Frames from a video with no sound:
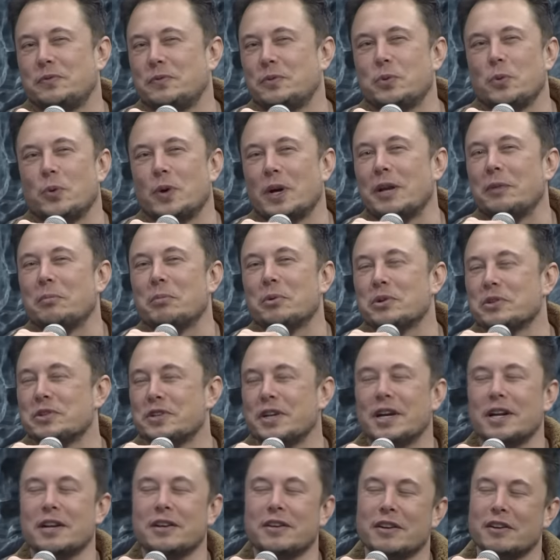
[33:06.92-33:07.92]
twenty
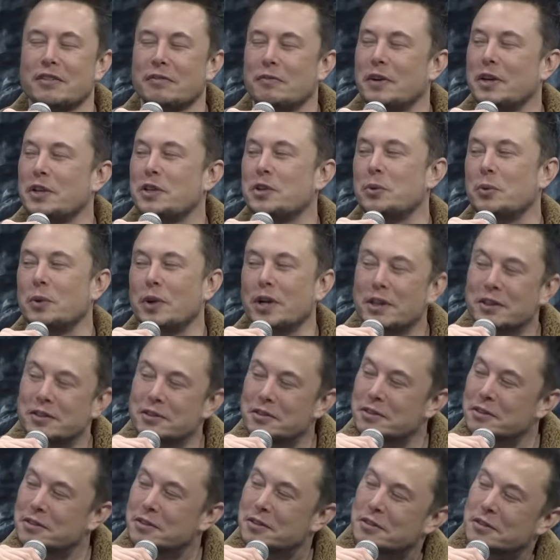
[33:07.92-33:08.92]
percent of my
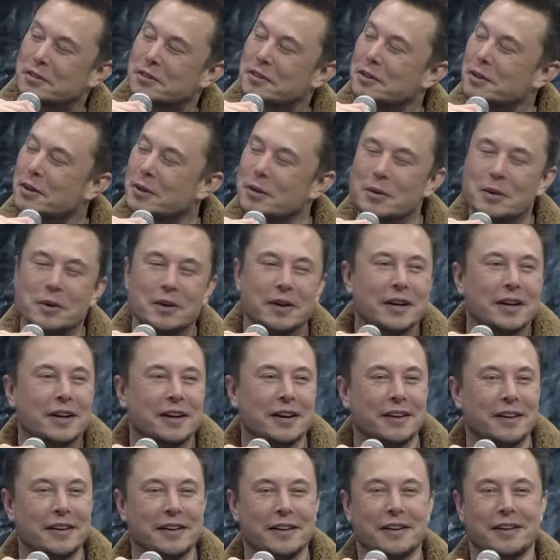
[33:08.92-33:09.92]
tweets,
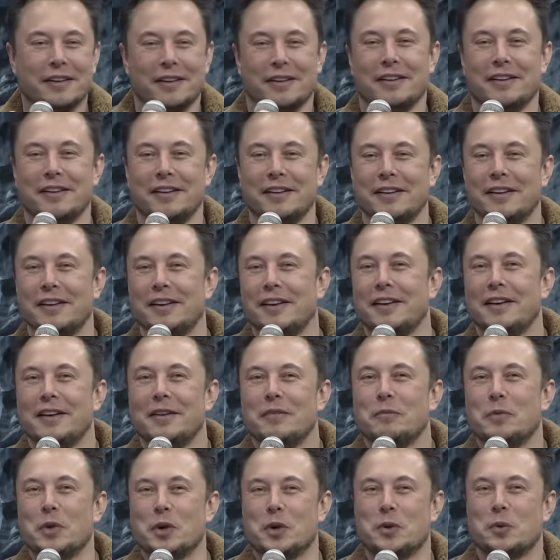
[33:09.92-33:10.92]

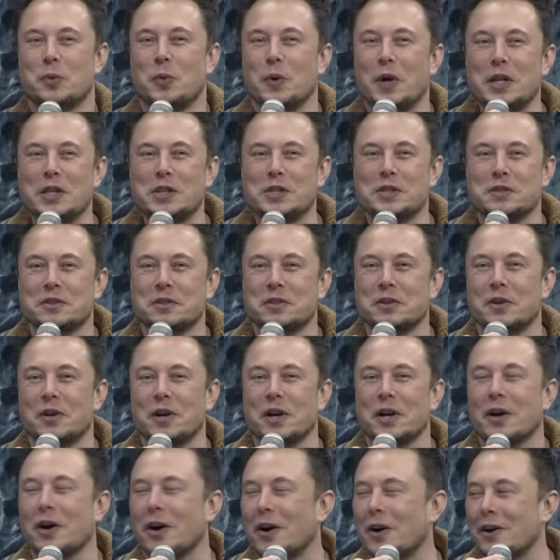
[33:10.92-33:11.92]
but tweets do
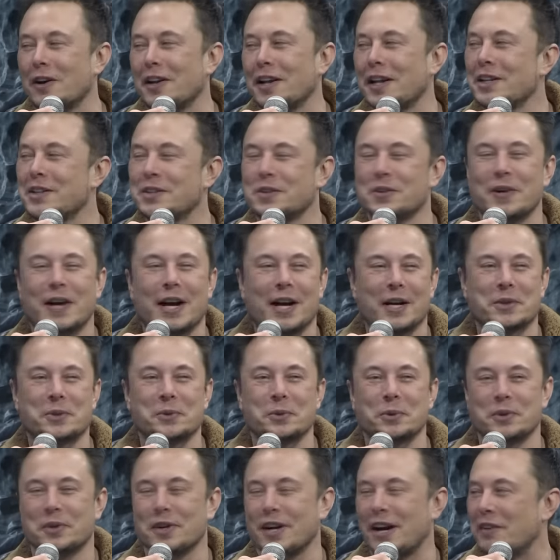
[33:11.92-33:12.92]
not correlate to
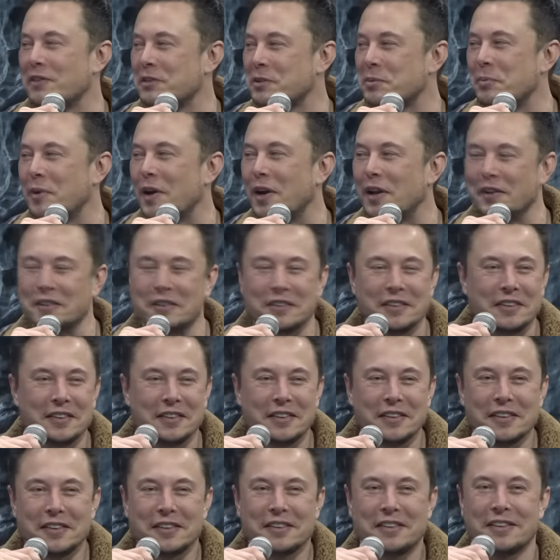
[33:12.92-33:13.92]
actual time spent.
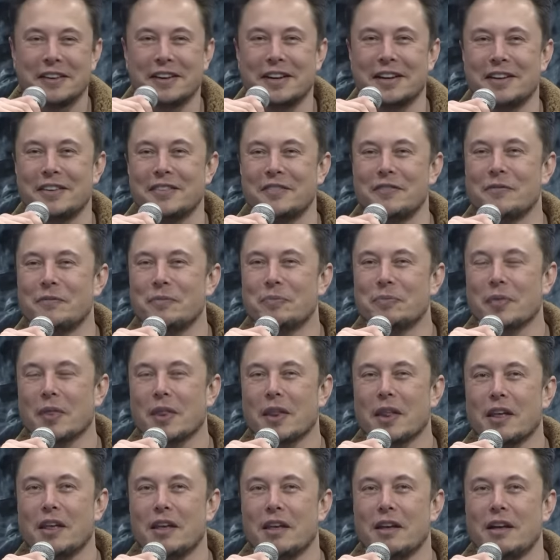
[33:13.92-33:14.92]
Um,
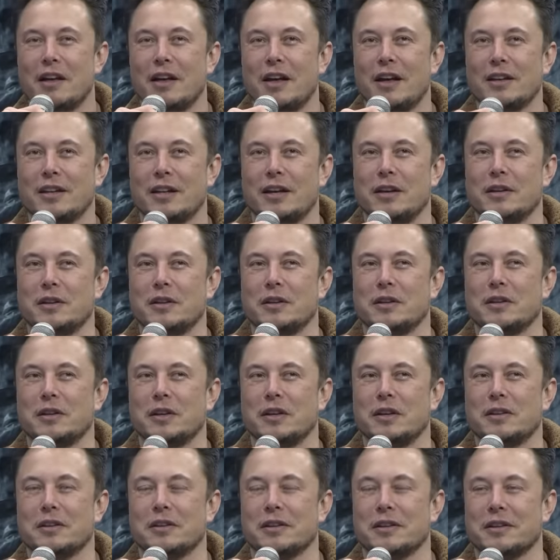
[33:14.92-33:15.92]
it,
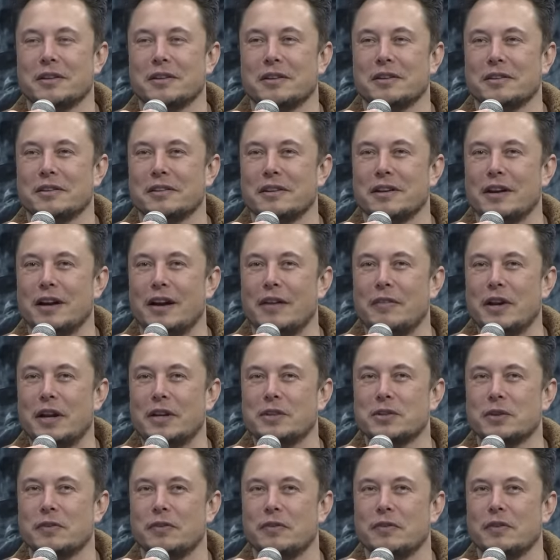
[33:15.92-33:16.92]
it, the I mean, I
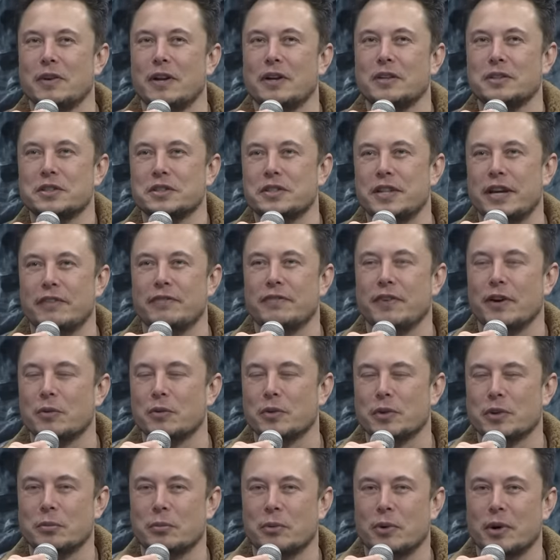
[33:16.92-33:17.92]
sort of just have fun
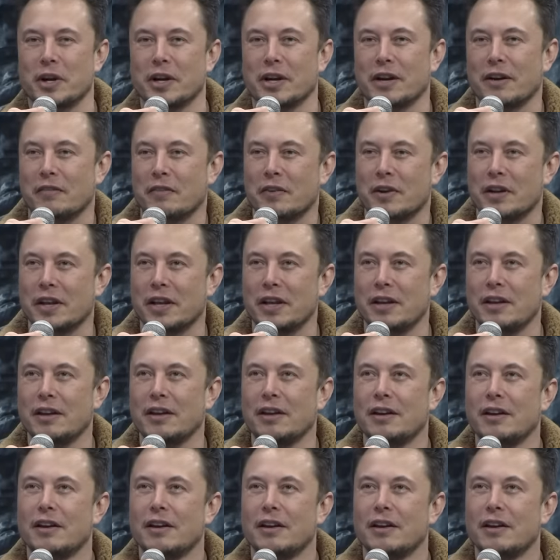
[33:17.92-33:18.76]
with the Boring Company,